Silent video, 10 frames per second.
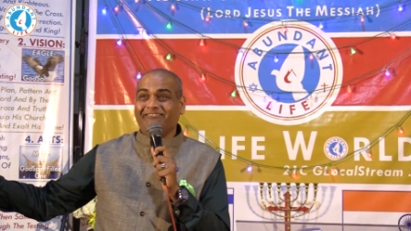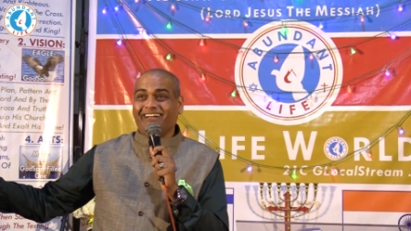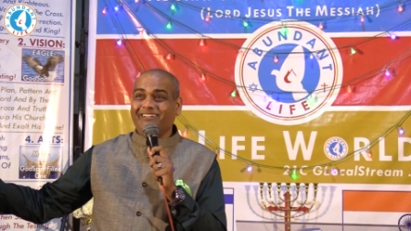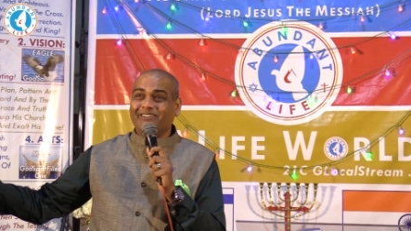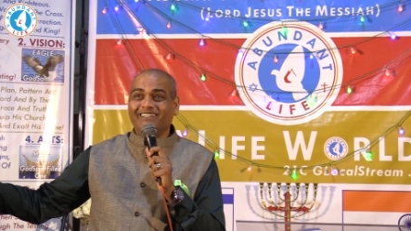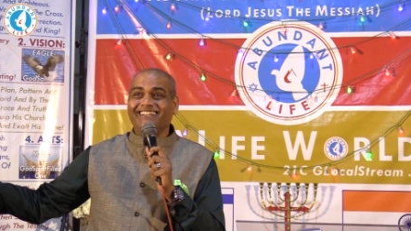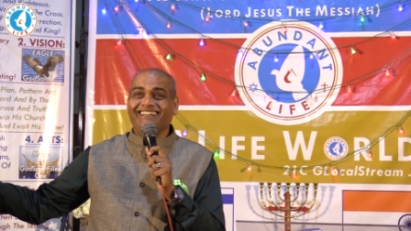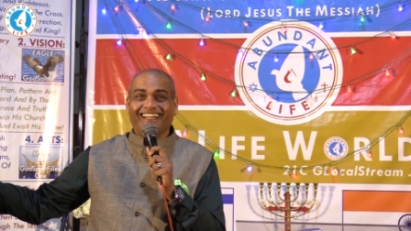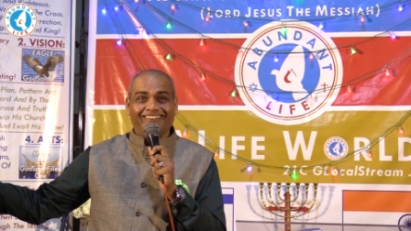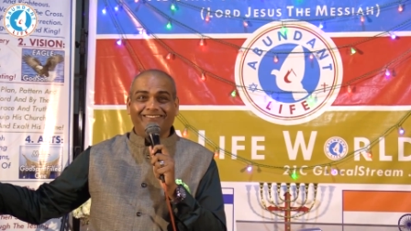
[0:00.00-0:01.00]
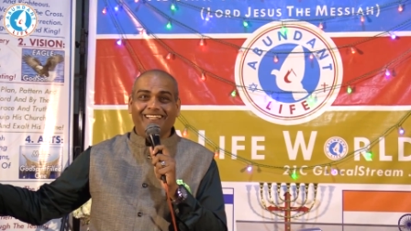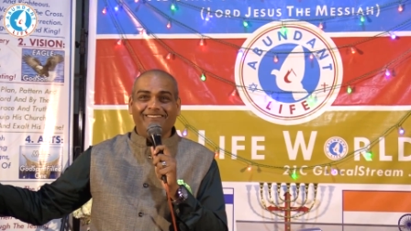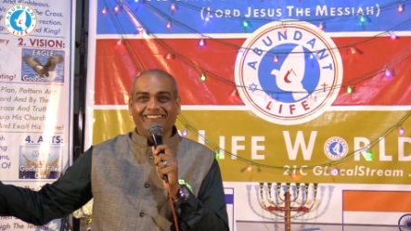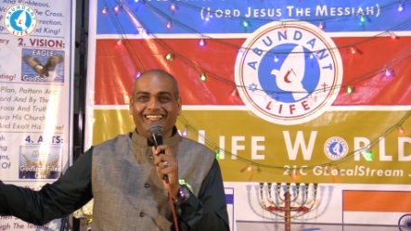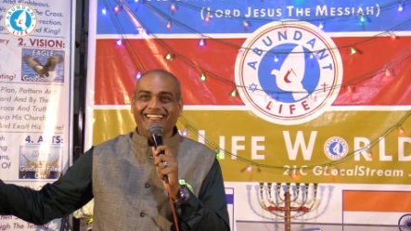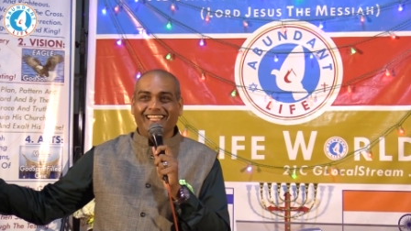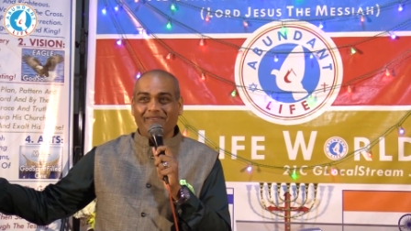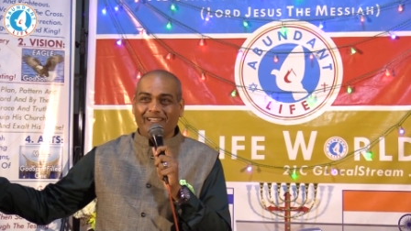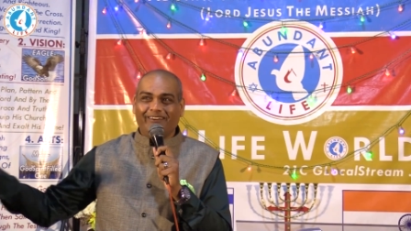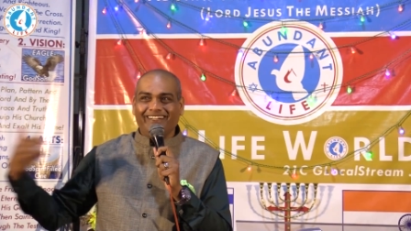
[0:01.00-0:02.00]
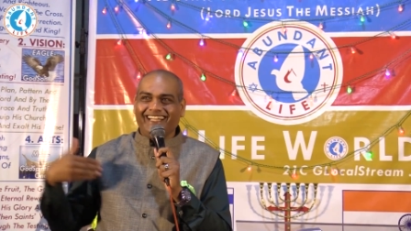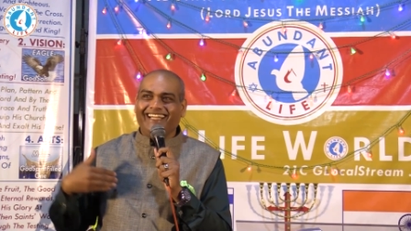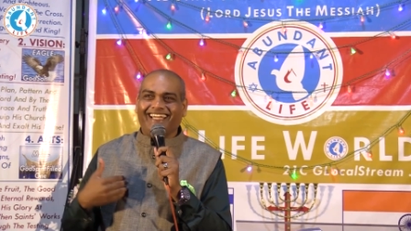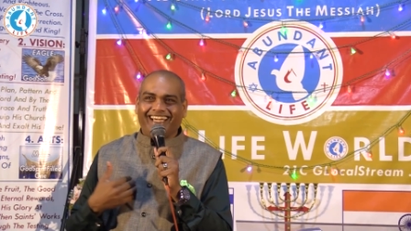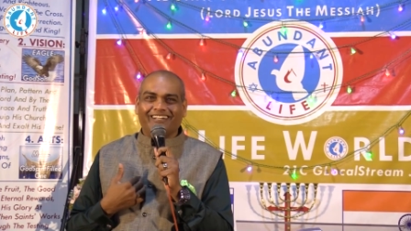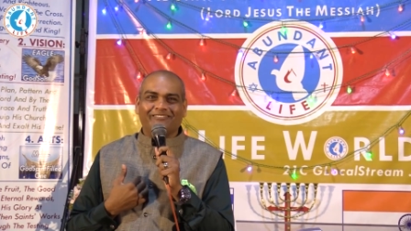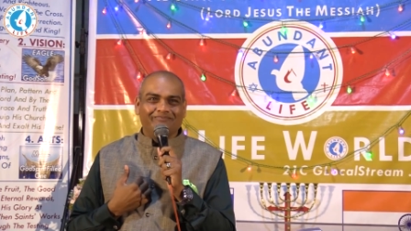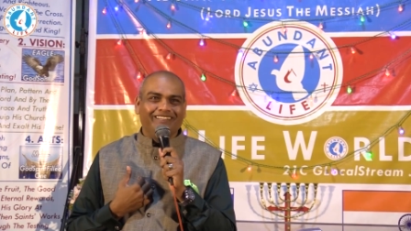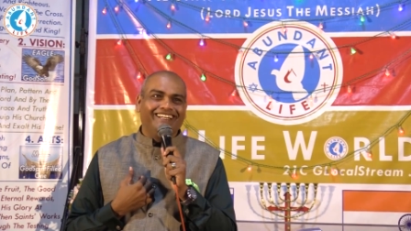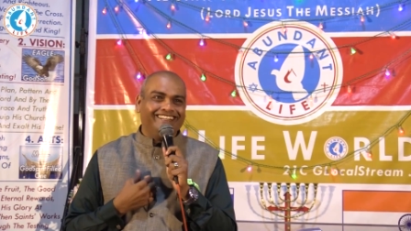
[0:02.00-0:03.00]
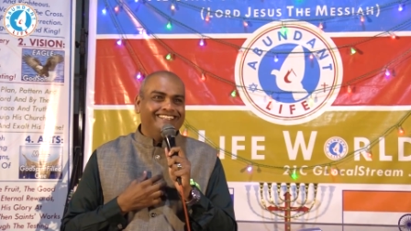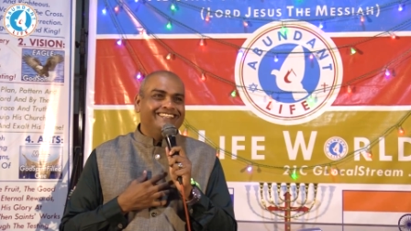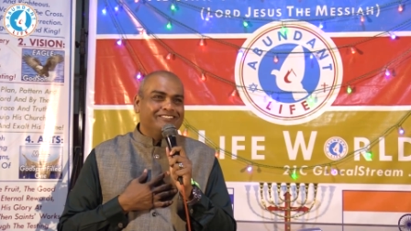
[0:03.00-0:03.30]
If I don't love them, then they may not take care of me.